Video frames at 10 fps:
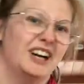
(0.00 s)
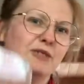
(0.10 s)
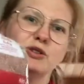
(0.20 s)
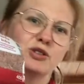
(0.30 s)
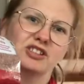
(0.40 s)
I'm
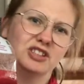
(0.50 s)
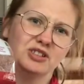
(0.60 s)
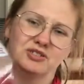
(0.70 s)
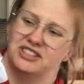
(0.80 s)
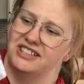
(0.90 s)
not going to
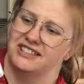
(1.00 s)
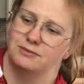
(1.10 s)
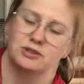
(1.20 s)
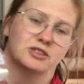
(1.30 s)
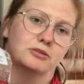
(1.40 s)
use these. I'm
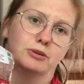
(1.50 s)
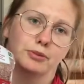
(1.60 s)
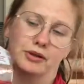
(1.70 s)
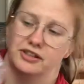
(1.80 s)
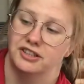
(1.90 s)
not going to be
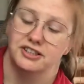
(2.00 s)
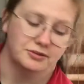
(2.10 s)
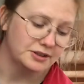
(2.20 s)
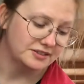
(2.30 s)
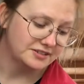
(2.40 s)
bothered. So
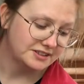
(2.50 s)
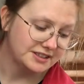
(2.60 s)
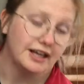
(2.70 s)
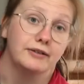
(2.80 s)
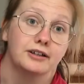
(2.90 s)
we'll see
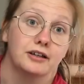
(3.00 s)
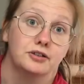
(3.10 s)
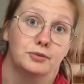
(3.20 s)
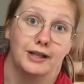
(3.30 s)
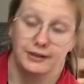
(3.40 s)
how it
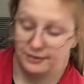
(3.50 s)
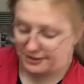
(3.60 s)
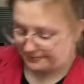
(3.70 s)
goes without.